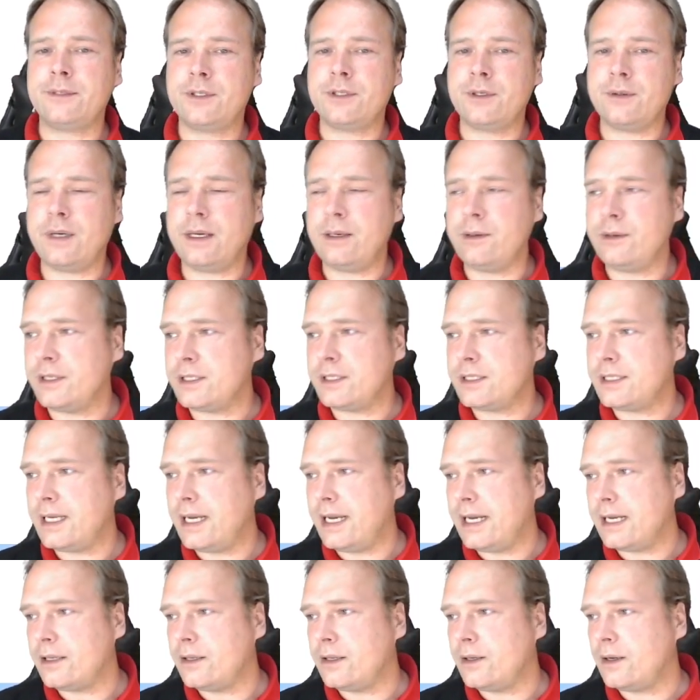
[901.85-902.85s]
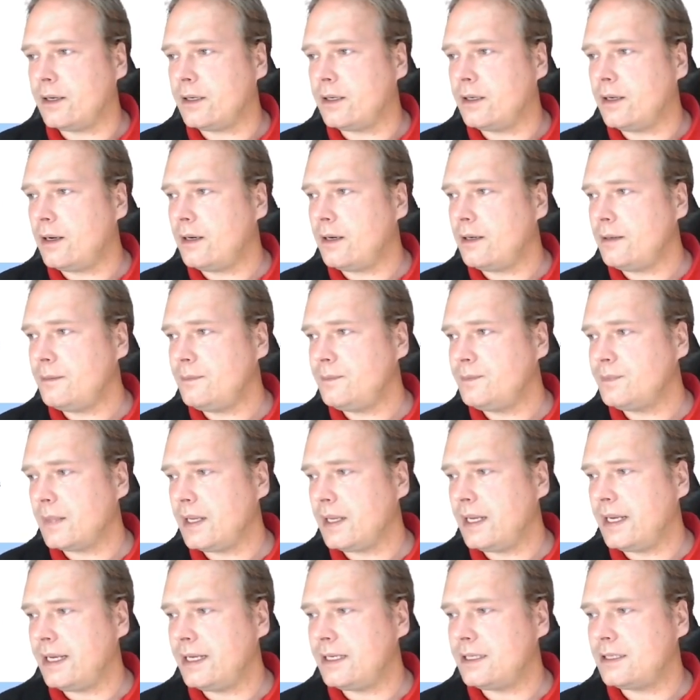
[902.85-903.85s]
So I'll just add not null
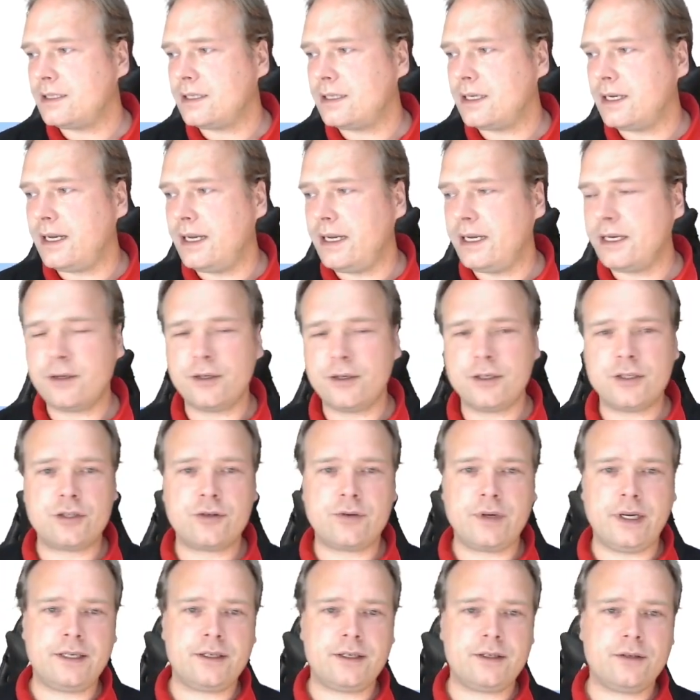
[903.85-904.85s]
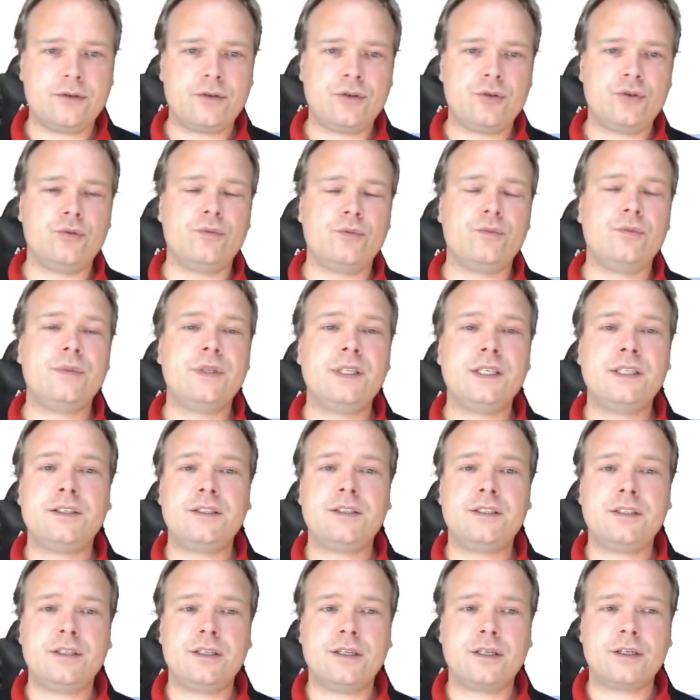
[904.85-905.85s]
as a constraint to
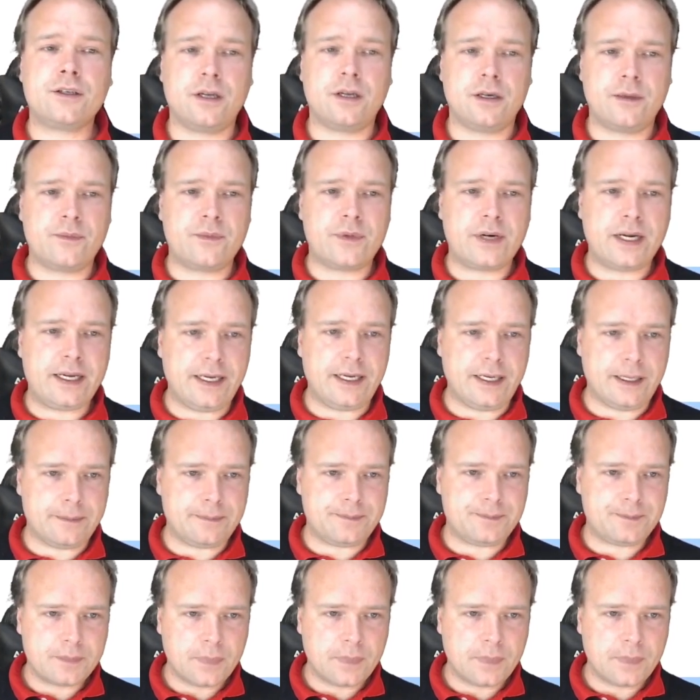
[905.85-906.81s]
this column right here.